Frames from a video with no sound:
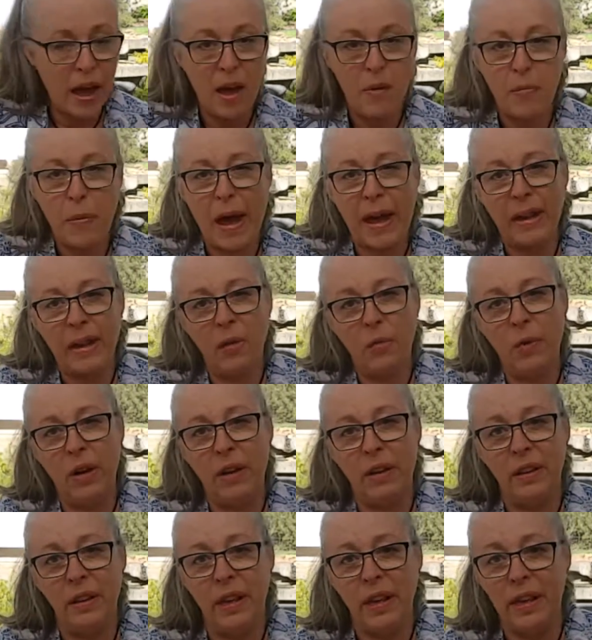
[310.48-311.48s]
and packing
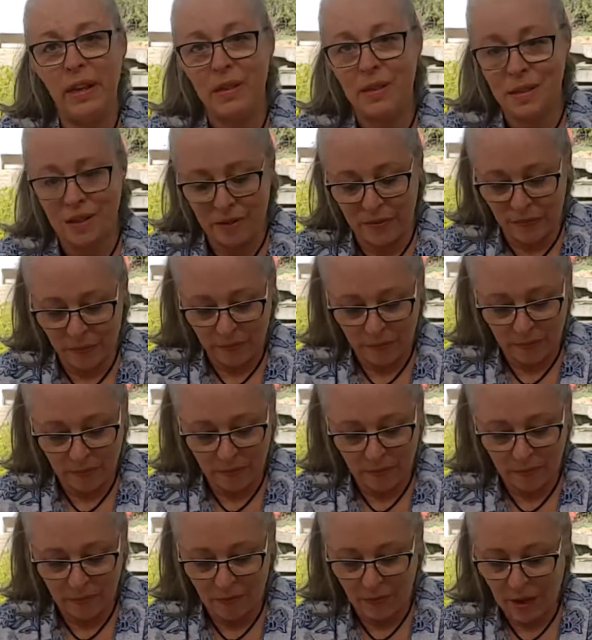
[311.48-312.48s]
one of these.
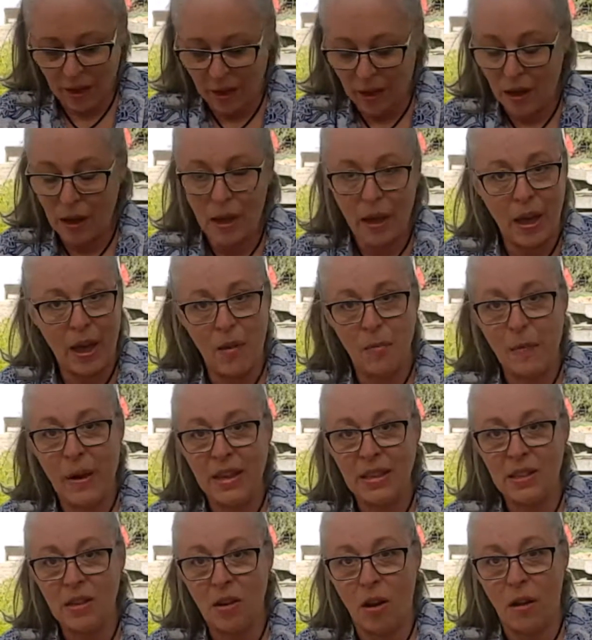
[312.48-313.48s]
It
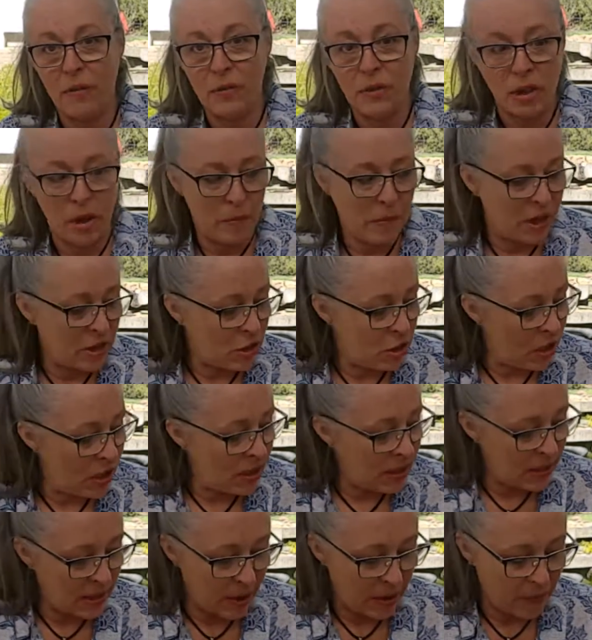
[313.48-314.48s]
makes life so much
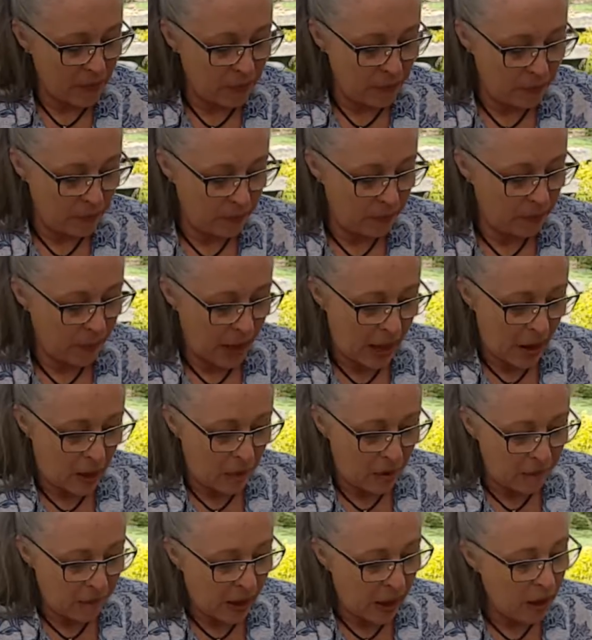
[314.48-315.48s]
easier.
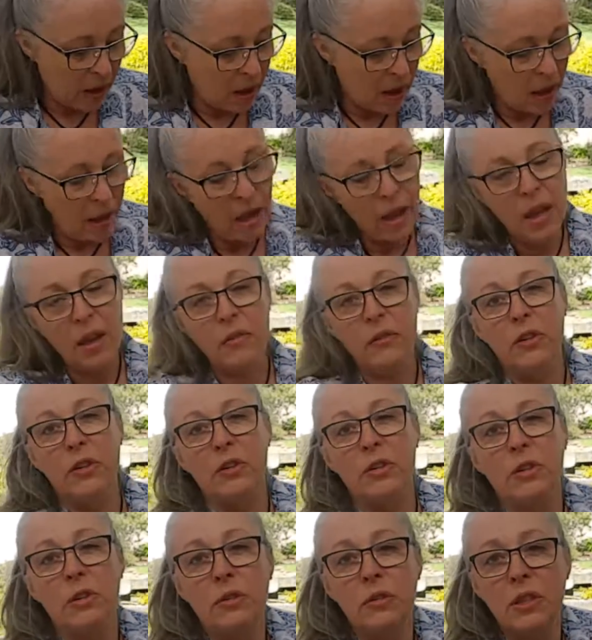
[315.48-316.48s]
However, if you
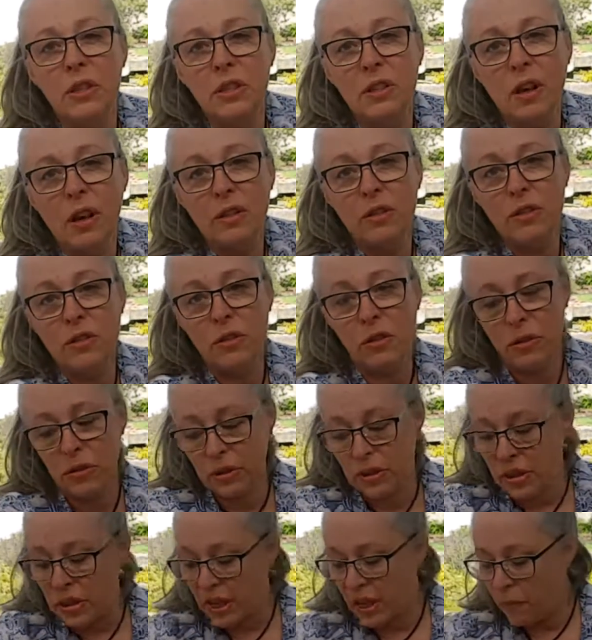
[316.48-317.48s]
still decide to
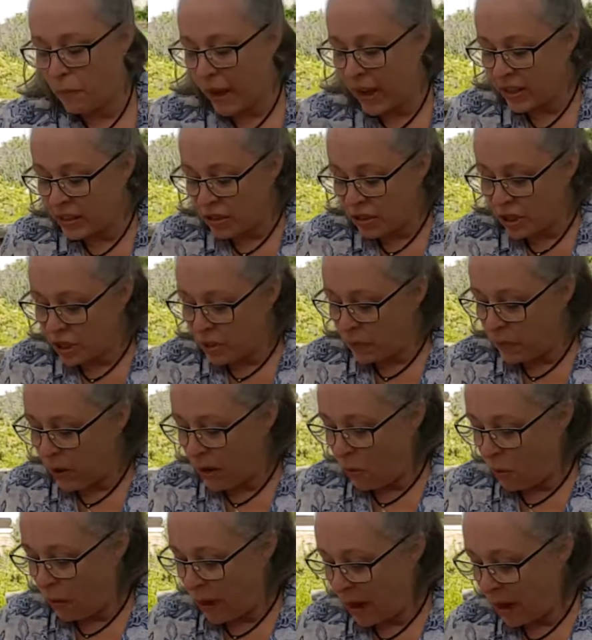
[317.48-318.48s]
use the tea bags, just be
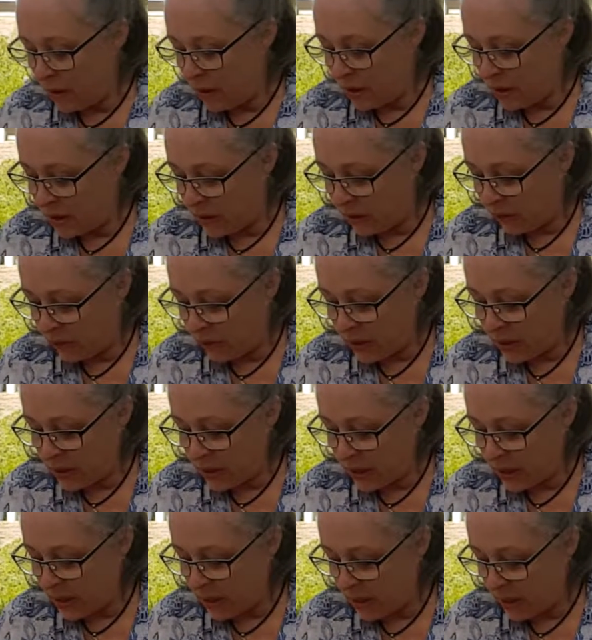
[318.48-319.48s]
aware of the
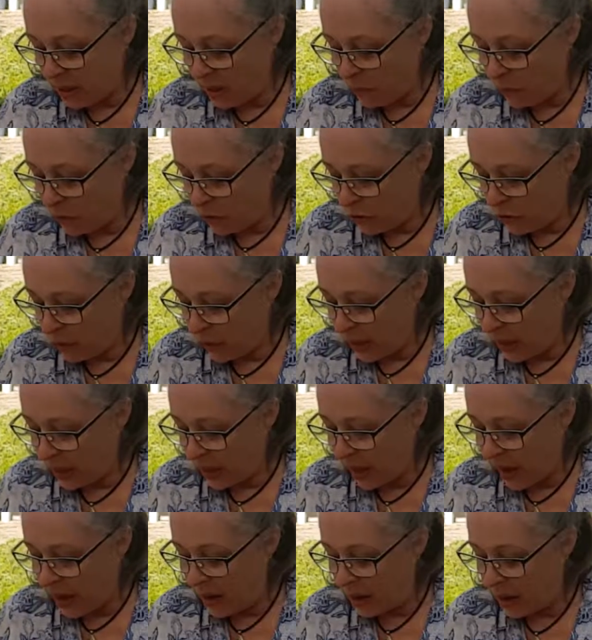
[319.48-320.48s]
differences in
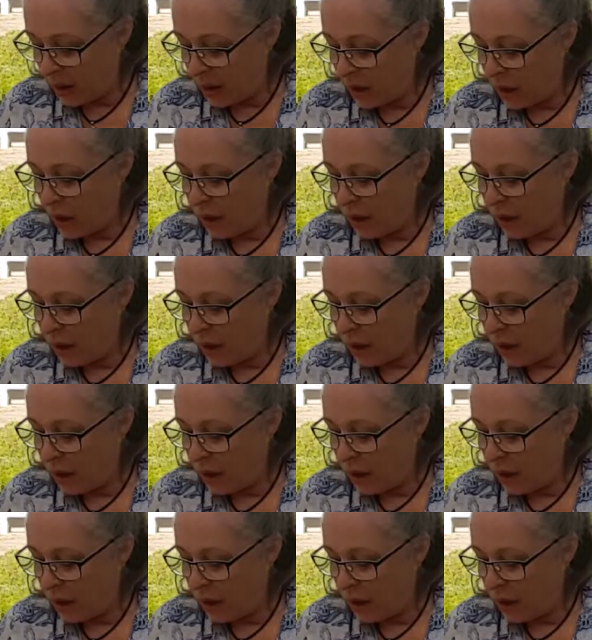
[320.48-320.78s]
between that.